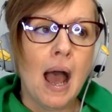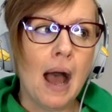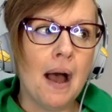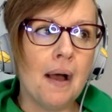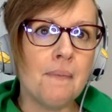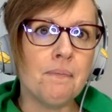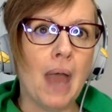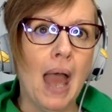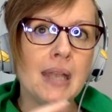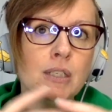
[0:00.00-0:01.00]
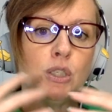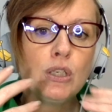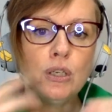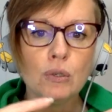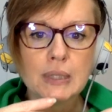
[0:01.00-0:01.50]
and
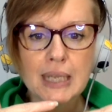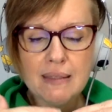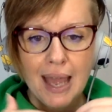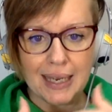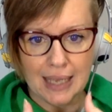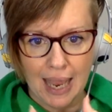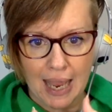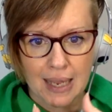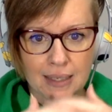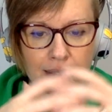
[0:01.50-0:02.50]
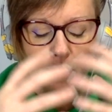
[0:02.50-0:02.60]
using that gaze.